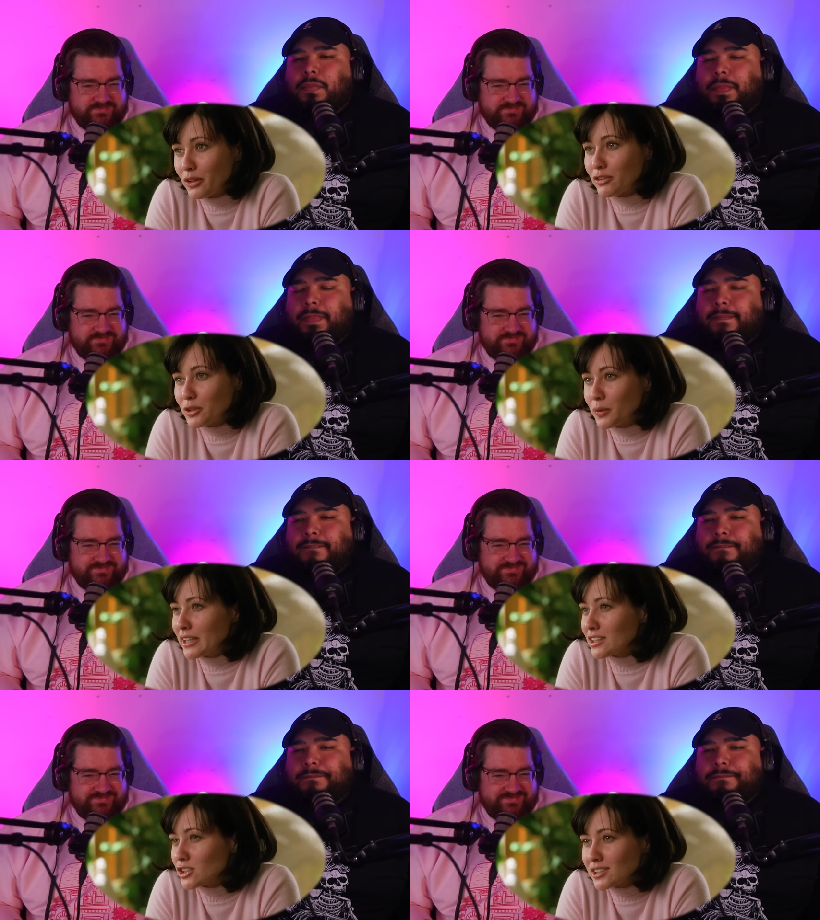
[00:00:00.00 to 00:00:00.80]
Speaker 1: overdoing
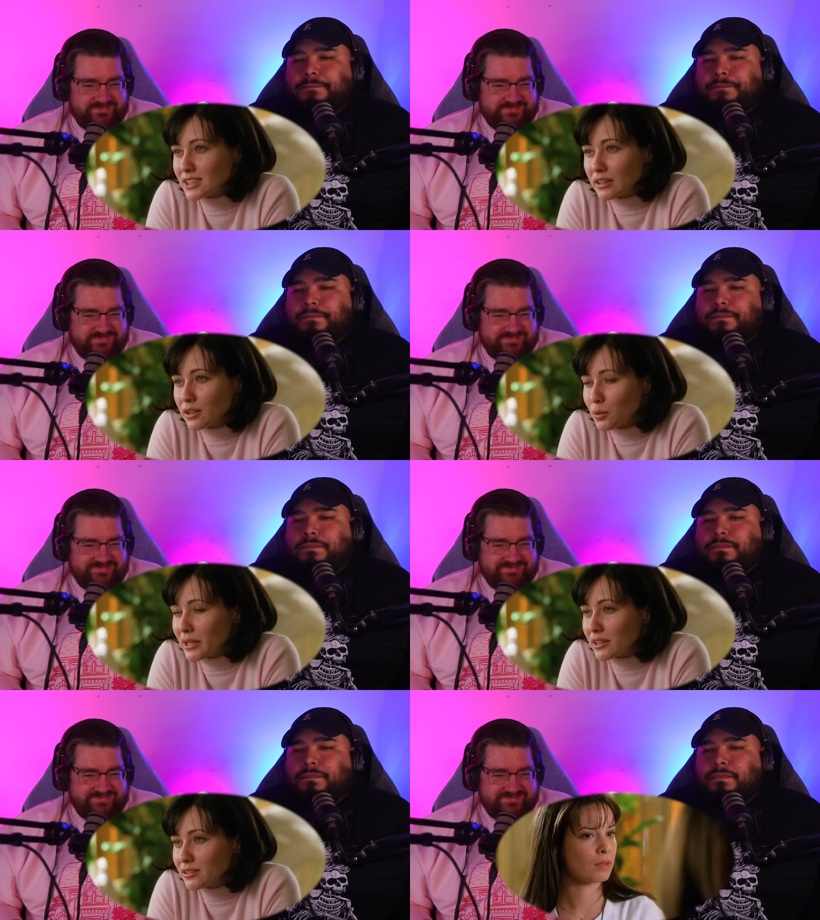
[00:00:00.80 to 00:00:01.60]
it just a little
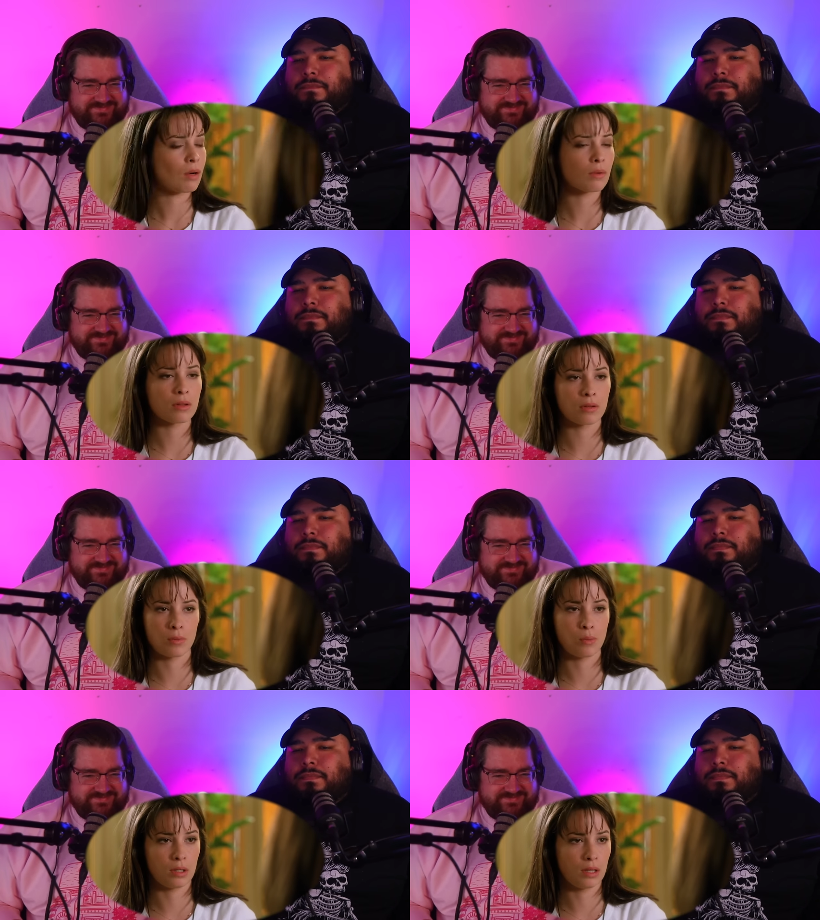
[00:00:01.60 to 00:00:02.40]
bit? With all the
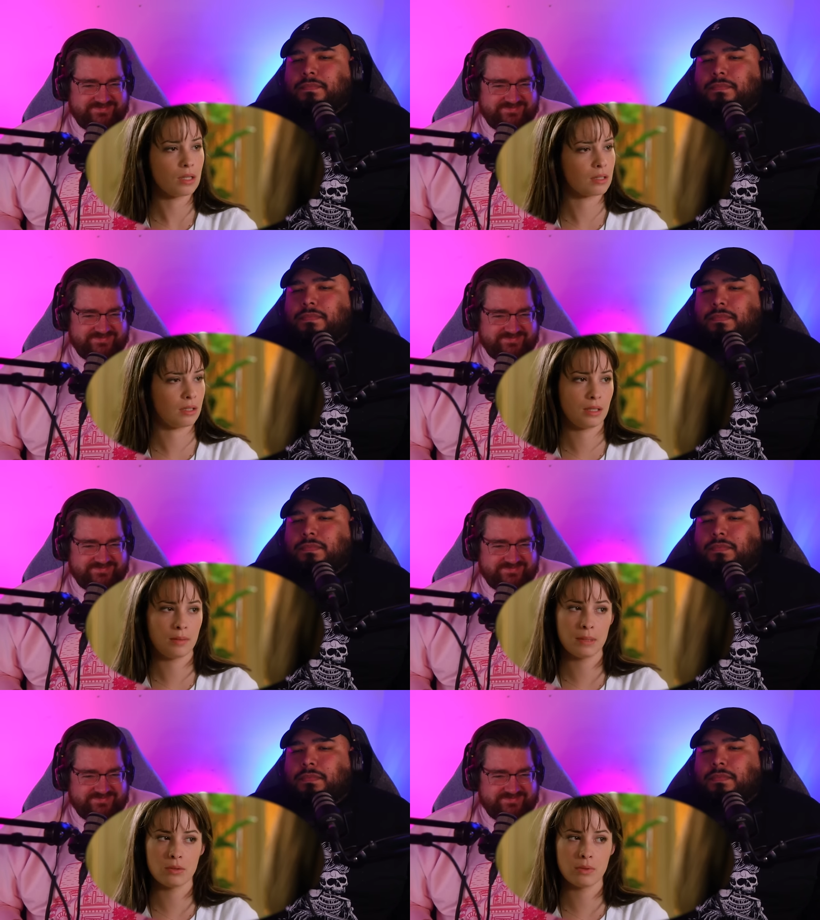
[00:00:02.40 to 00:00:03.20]
warlocks and
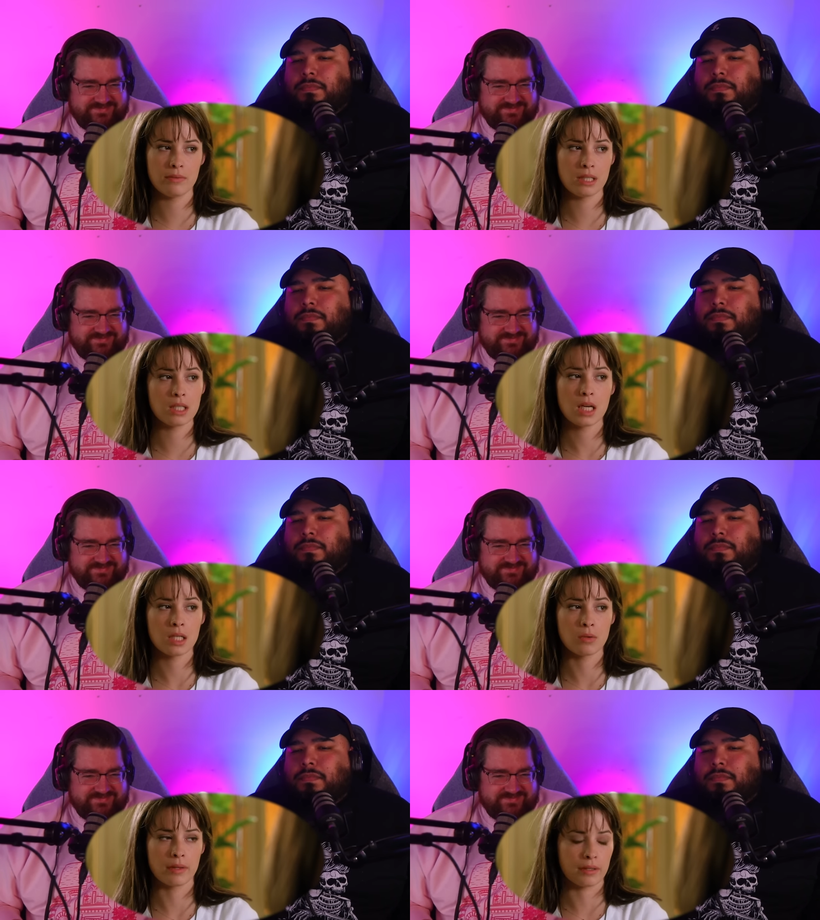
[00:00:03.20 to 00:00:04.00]
demons we've seen, I
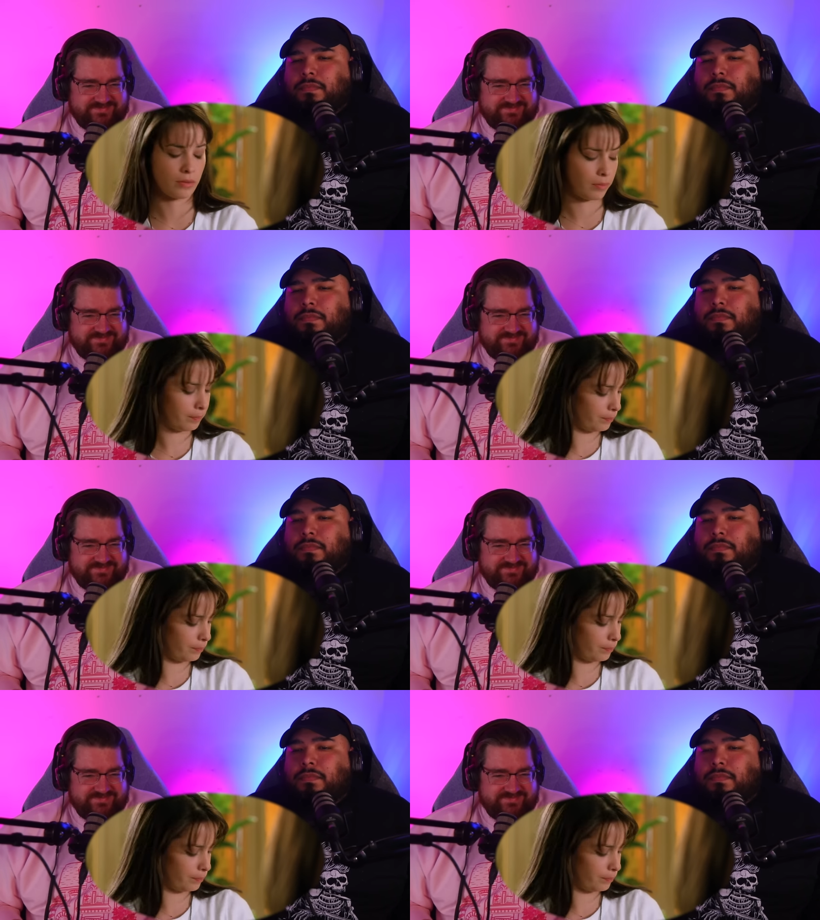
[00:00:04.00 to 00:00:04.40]
don't think so.